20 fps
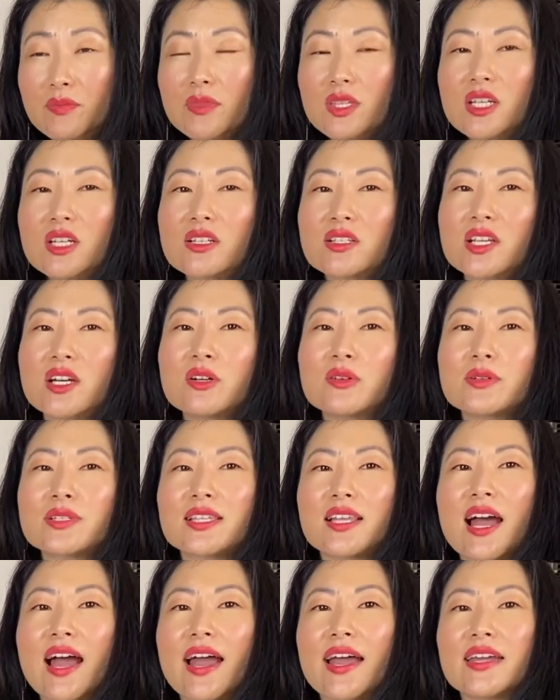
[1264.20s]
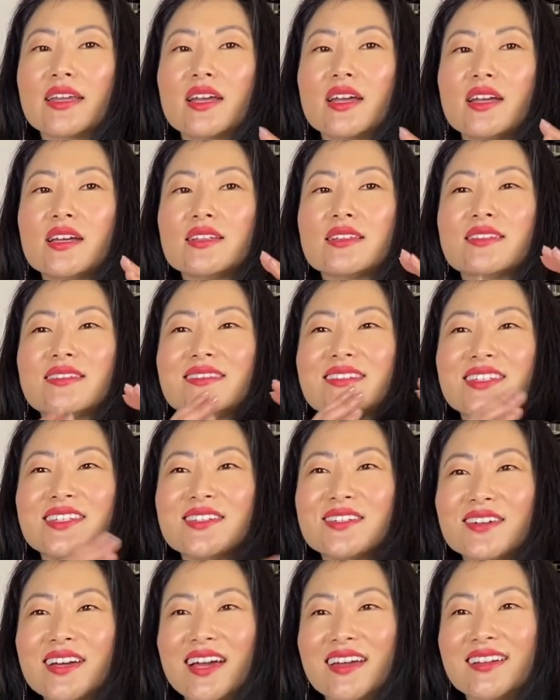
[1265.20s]
So it was like,
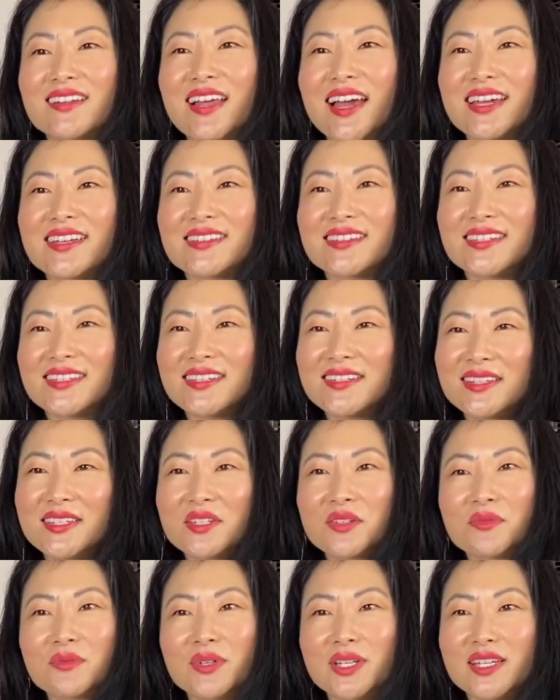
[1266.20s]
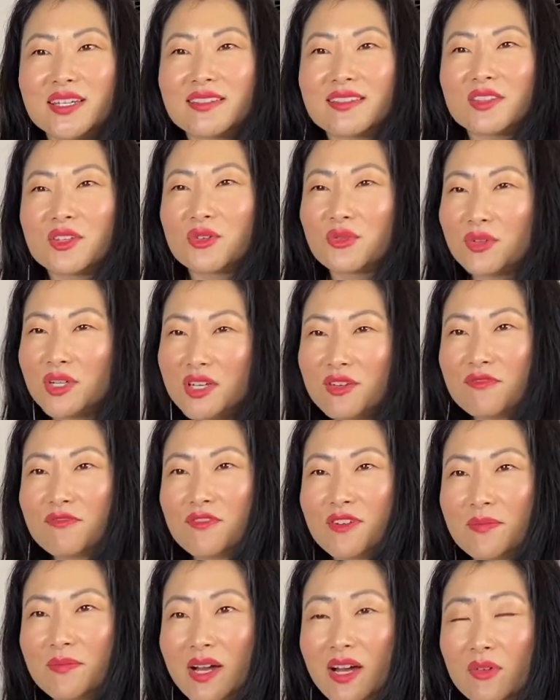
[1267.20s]
still kind of like dealing with grief
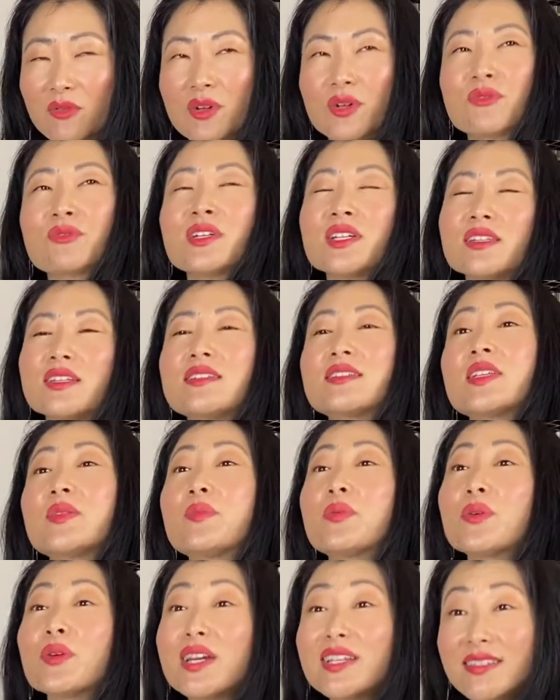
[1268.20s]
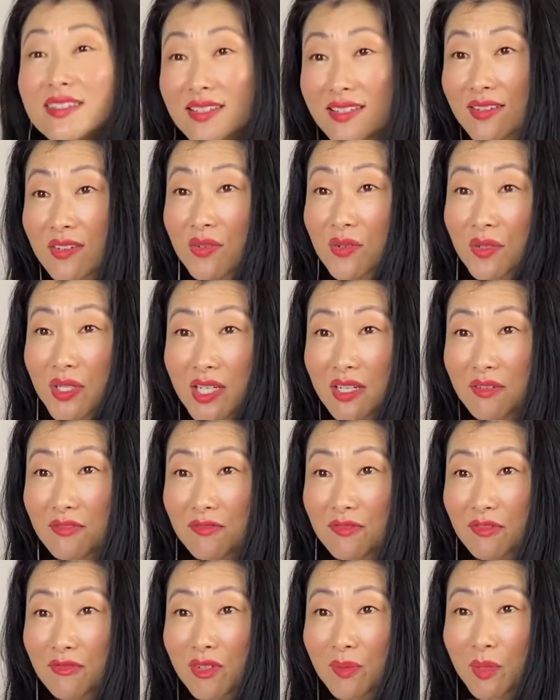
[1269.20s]
from really suppressing grief
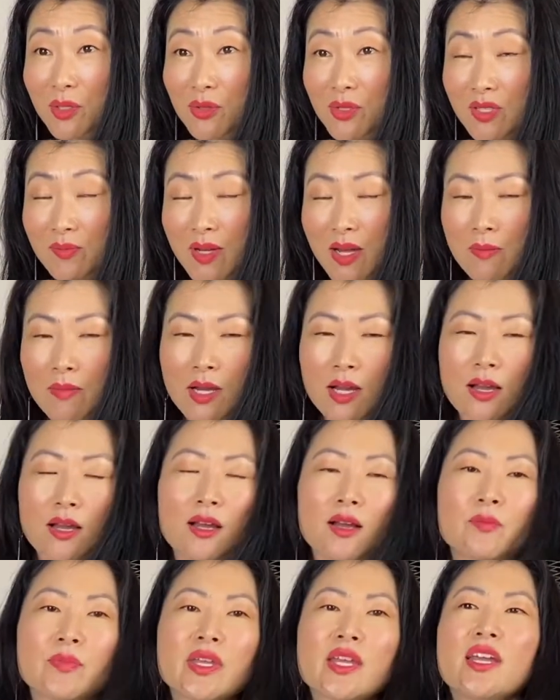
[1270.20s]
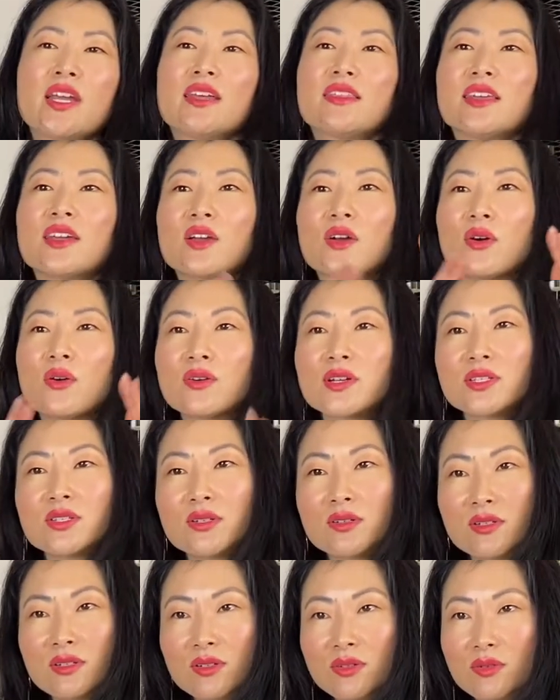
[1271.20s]
from losing my mom, then going
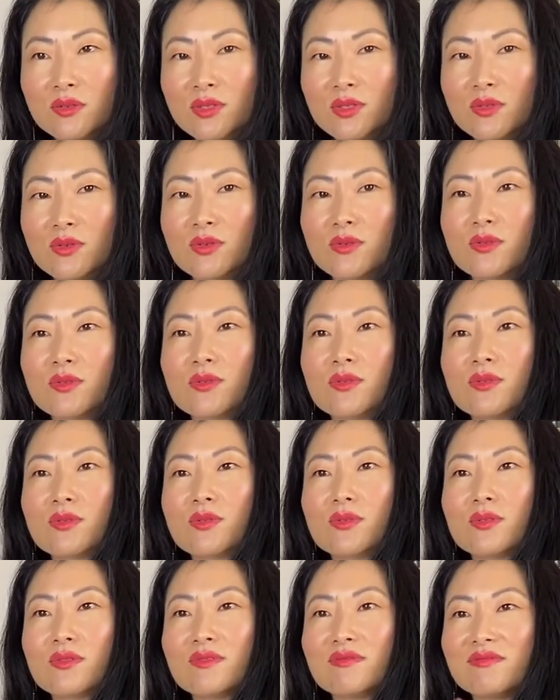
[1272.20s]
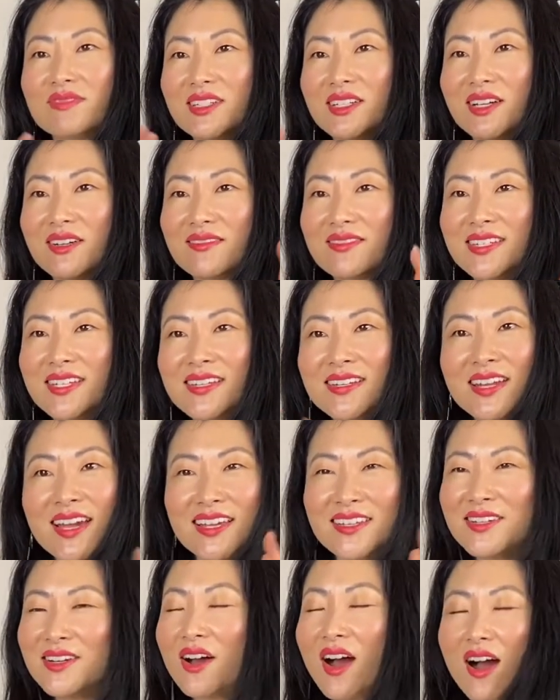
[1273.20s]
to a new school,
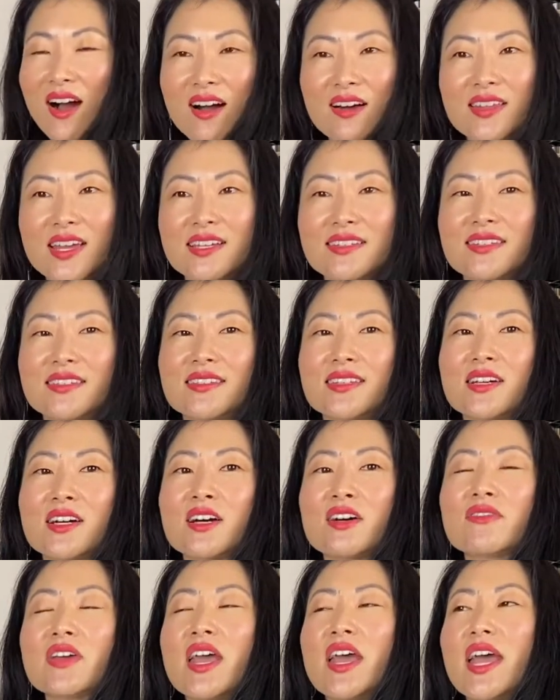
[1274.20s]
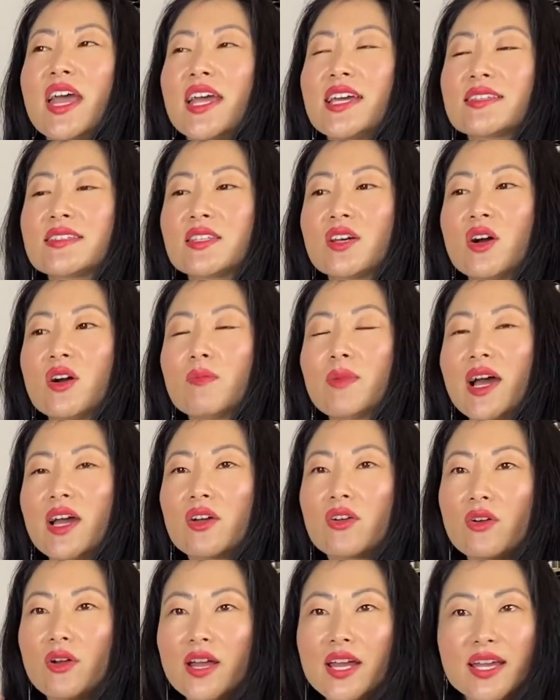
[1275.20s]
teenage, all that stuff. And so my
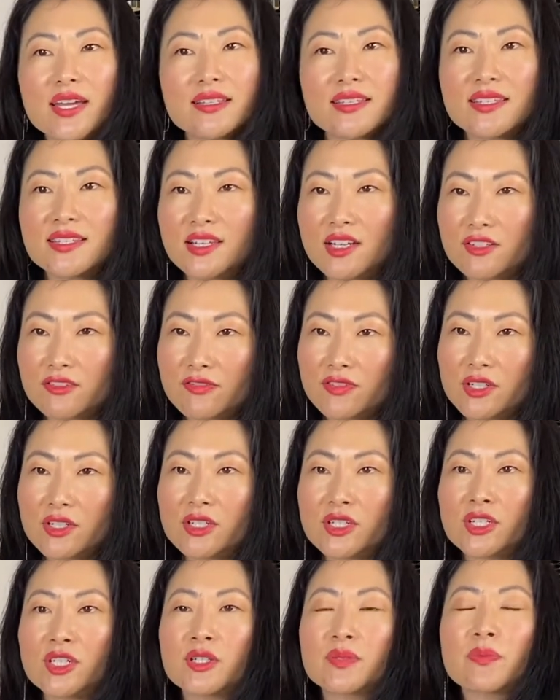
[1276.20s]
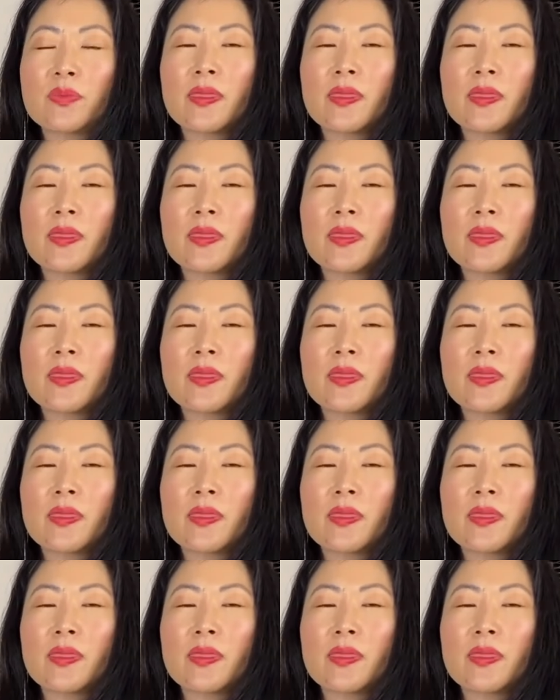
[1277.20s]
grades suffered.